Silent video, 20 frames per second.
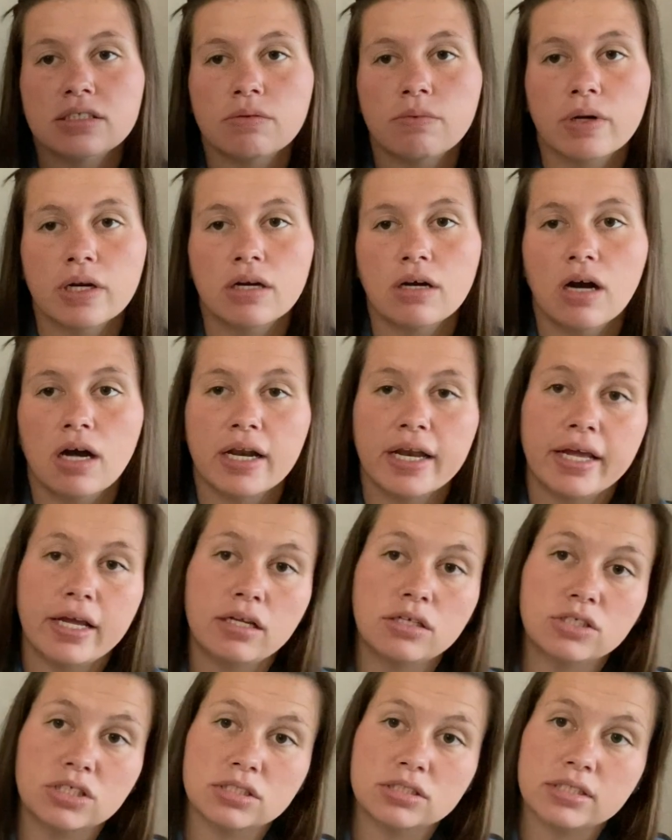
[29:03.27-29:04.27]
work on it
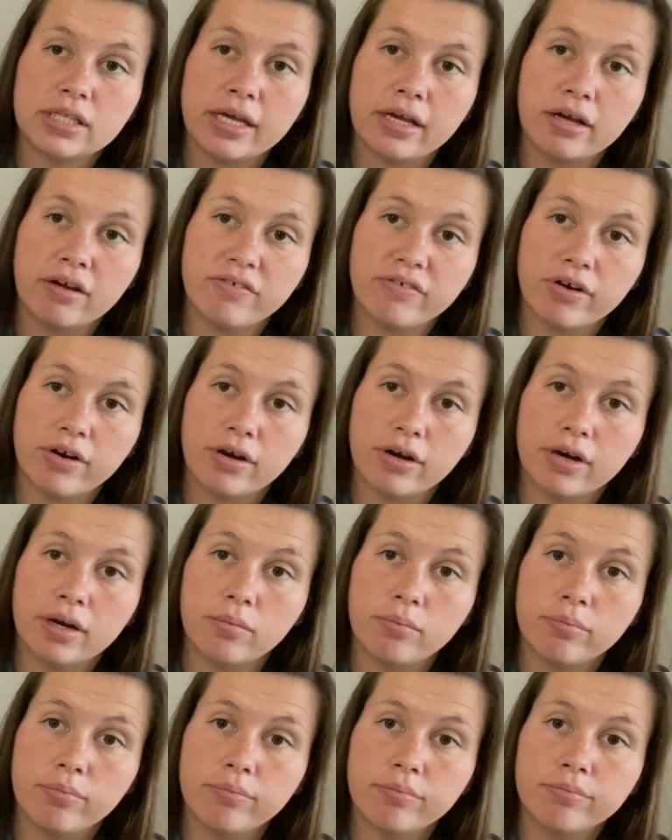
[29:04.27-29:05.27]
and just think of her
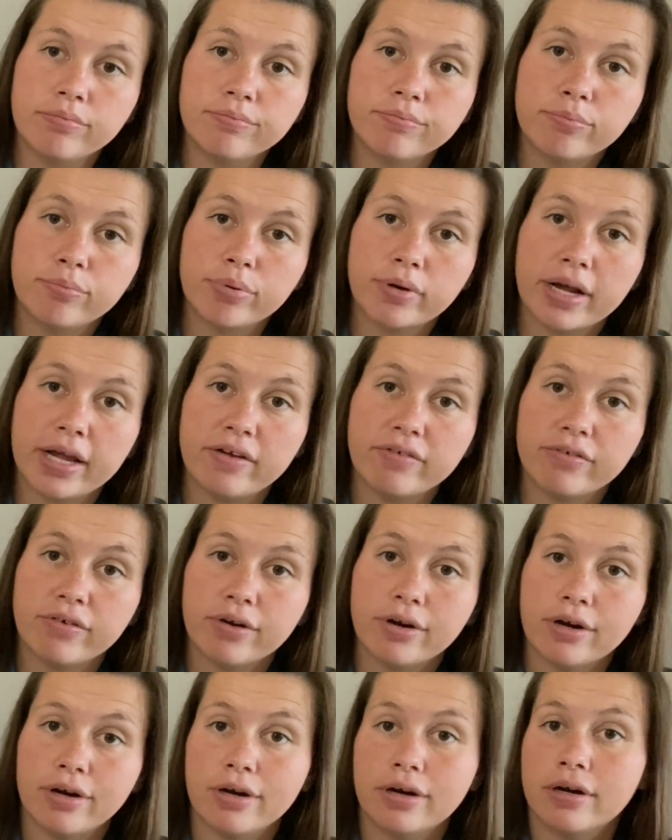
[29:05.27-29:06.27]
and pray for
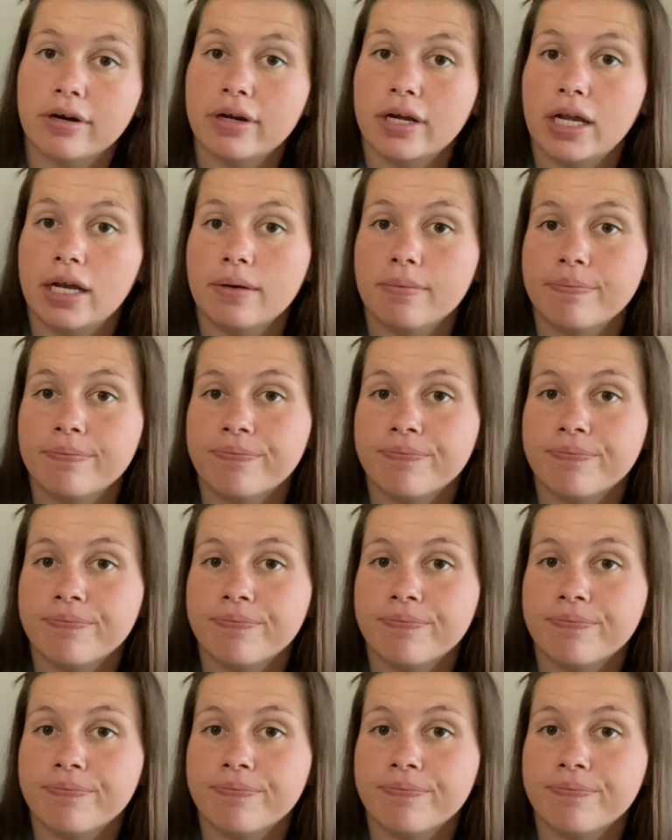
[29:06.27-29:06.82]
her, and